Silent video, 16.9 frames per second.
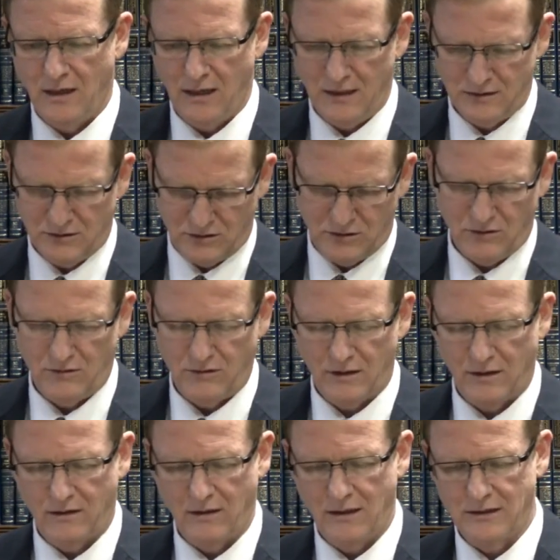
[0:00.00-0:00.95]
And
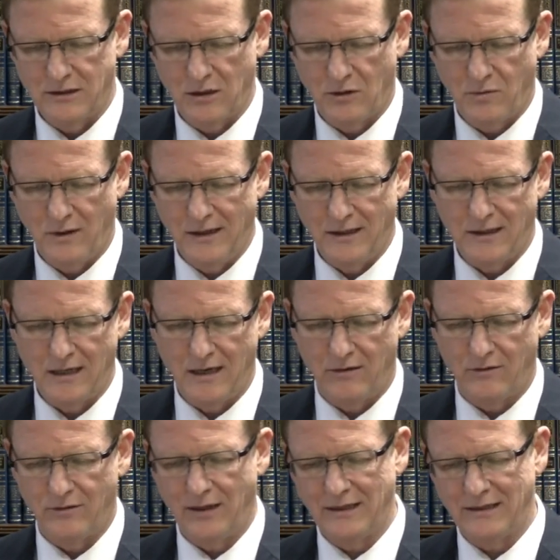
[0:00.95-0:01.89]
so consequently,
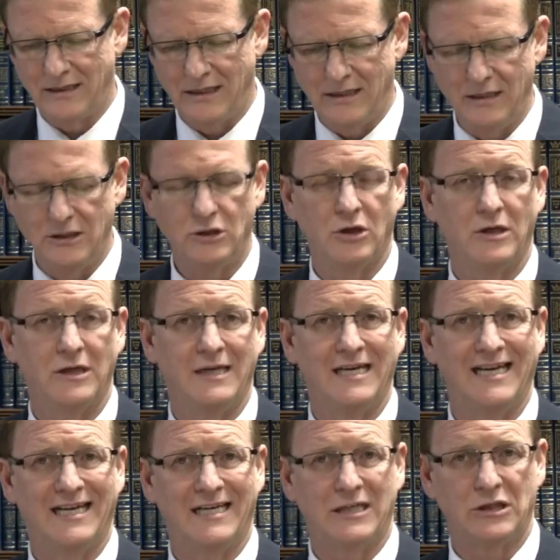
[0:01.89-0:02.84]
I will not
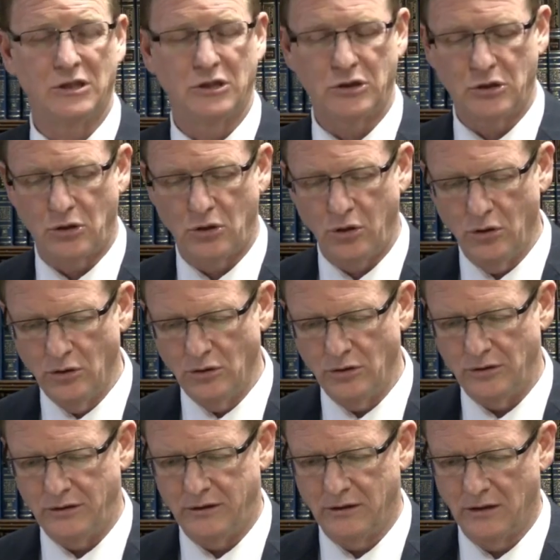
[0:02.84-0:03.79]
initially
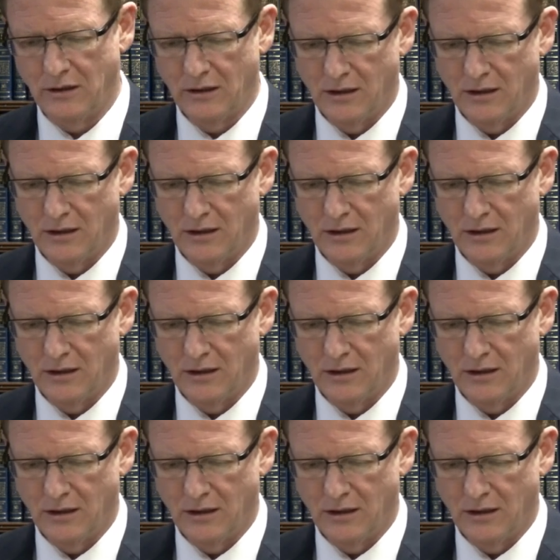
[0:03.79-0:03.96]
exclude